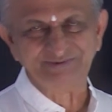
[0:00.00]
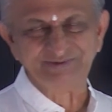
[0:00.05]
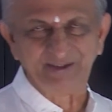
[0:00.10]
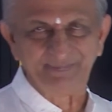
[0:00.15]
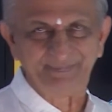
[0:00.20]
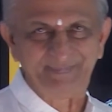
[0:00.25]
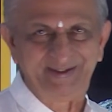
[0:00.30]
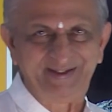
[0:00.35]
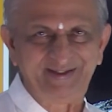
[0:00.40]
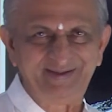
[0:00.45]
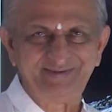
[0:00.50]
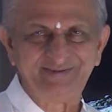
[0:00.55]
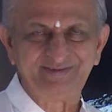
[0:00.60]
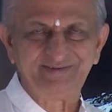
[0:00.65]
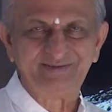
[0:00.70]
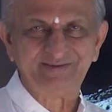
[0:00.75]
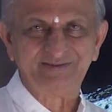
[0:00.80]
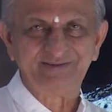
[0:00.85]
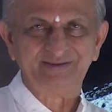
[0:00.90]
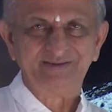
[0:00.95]
That means
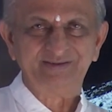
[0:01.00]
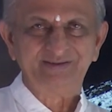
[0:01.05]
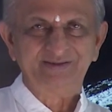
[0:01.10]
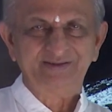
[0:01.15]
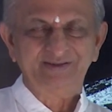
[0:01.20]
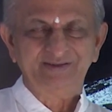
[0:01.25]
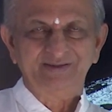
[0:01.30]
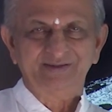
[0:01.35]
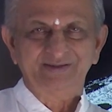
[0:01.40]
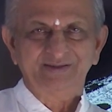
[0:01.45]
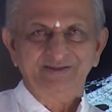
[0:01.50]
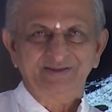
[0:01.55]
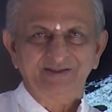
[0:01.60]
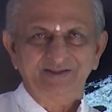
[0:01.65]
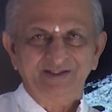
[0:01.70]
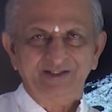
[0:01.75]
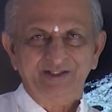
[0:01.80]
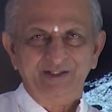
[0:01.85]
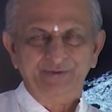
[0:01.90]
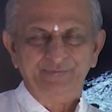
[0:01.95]

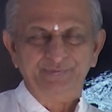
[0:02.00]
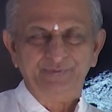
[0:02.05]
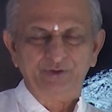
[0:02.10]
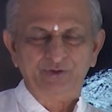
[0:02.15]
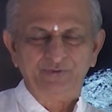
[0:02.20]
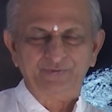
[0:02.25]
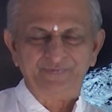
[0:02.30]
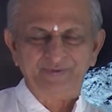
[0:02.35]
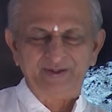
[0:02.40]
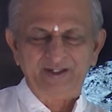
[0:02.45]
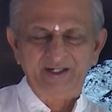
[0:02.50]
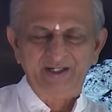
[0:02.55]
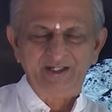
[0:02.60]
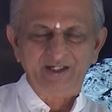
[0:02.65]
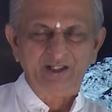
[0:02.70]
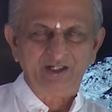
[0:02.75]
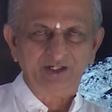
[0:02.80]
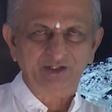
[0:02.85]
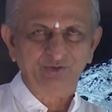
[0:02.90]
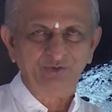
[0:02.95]
if your friend
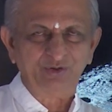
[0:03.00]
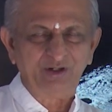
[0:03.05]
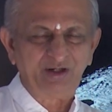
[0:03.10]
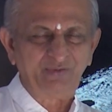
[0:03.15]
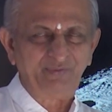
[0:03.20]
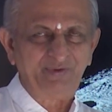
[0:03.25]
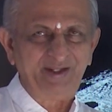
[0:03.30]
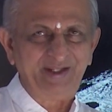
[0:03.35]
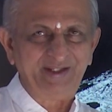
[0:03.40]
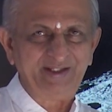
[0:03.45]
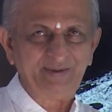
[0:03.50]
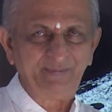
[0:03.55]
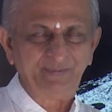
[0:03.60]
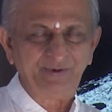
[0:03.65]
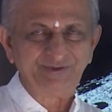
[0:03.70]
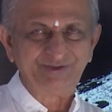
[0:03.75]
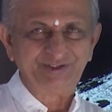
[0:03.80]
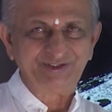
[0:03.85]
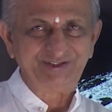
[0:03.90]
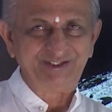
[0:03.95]
or you are weighing
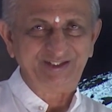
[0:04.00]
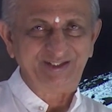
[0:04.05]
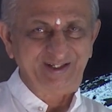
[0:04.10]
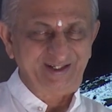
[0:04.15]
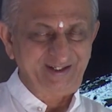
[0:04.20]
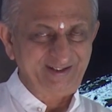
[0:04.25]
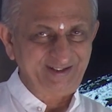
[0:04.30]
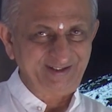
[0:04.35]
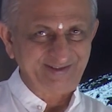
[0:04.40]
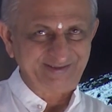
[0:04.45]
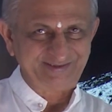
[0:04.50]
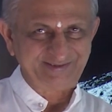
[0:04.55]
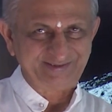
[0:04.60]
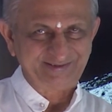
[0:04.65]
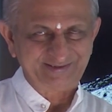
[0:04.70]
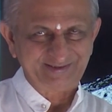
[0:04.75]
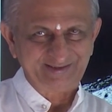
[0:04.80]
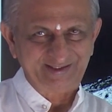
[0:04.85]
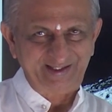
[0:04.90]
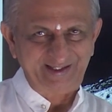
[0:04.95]
about sixty kgs,
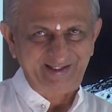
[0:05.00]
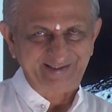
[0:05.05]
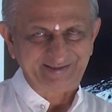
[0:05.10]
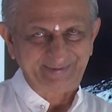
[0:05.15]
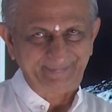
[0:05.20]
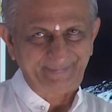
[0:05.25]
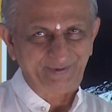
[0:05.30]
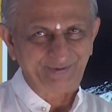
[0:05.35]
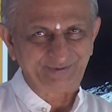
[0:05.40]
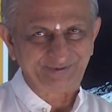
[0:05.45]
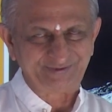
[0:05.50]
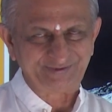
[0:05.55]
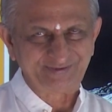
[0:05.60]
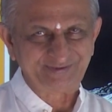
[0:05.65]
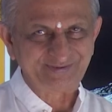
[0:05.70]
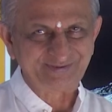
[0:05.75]
let us suppose.